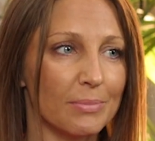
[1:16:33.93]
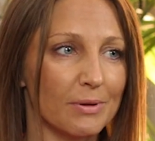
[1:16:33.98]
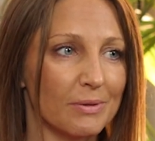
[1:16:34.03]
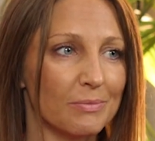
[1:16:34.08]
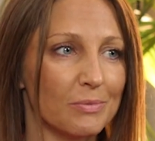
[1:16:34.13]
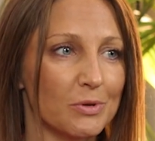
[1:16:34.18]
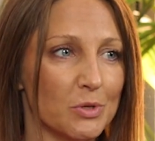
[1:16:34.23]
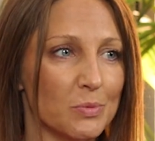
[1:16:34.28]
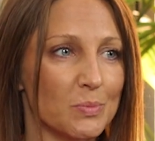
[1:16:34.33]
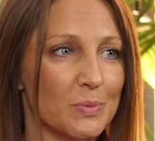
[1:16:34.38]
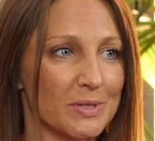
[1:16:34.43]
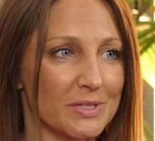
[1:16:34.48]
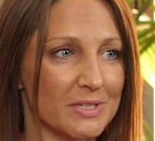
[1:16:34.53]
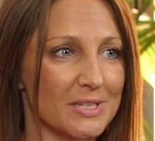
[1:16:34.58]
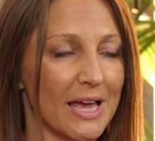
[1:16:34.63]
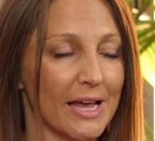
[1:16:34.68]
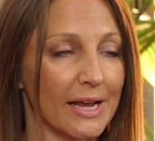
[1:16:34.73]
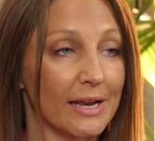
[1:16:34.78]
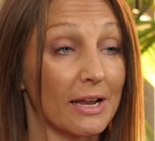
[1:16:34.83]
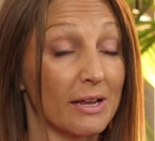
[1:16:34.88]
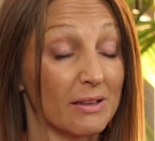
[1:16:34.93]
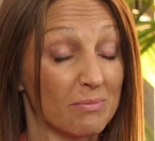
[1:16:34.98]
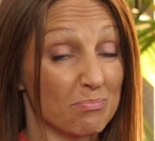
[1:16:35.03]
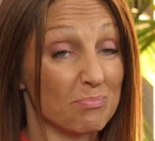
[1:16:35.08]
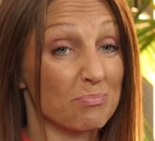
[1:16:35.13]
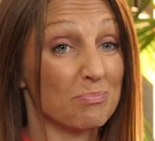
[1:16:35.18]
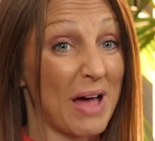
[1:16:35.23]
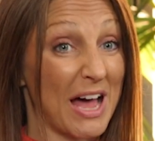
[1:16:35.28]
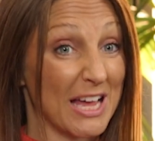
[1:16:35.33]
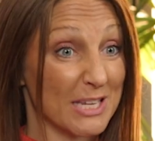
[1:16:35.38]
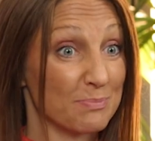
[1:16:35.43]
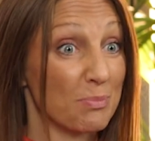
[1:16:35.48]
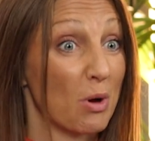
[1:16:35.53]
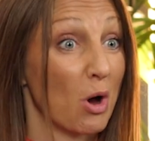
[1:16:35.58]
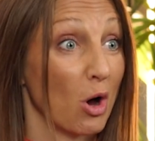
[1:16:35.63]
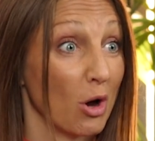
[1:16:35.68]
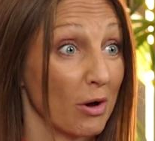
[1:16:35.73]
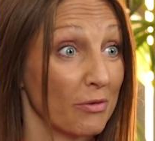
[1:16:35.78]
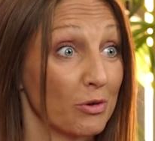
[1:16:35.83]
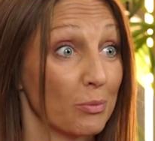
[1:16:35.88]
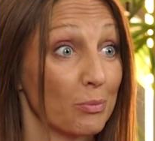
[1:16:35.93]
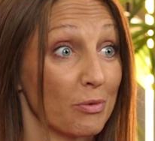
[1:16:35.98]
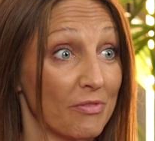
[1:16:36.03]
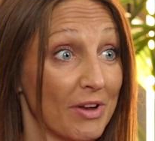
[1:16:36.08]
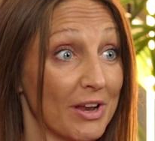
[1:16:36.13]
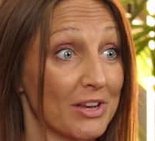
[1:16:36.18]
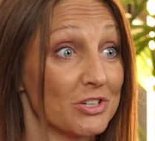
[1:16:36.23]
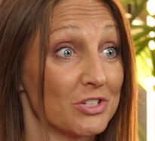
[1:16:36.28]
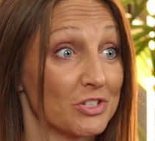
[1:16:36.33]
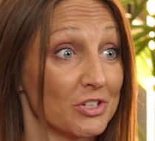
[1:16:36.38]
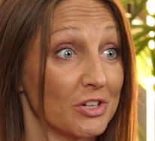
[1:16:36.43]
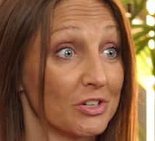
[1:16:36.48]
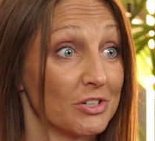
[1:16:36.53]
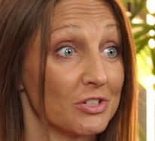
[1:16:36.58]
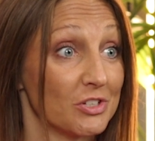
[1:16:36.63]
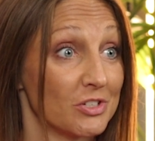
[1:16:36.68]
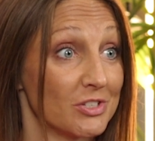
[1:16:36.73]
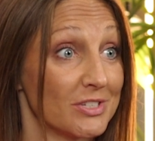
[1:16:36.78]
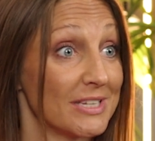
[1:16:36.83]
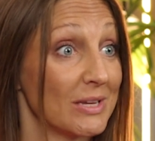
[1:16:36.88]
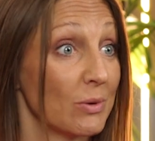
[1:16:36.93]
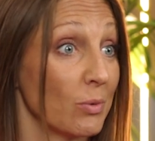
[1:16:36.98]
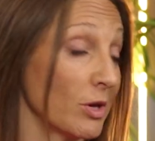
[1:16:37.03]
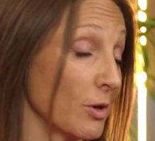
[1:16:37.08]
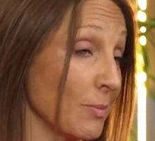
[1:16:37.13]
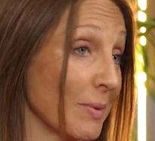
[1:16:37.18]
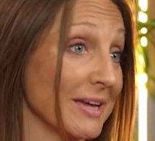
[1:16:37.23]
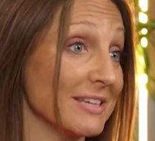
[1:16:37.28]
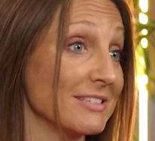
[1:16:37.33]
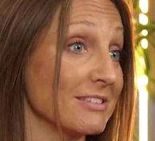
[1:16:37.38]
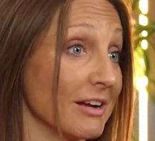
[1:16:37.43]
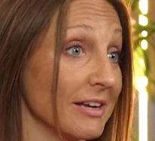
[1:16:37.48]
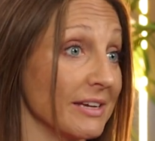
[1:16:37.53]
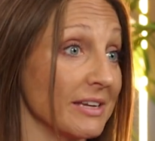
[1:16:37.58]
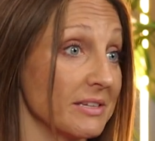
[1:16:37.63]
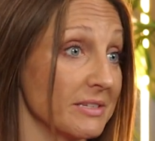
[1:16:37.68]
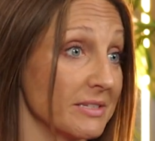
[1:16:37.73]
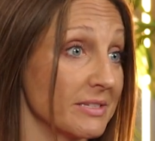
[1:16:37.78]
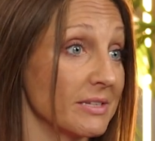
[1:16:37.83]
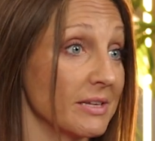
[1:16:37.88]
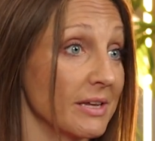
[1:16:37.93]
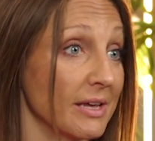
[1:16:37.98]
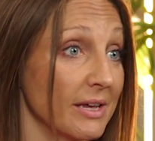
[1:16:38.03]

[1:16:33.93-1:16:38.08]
But you were saying, like, as part of your prevention, just see what your baseline is.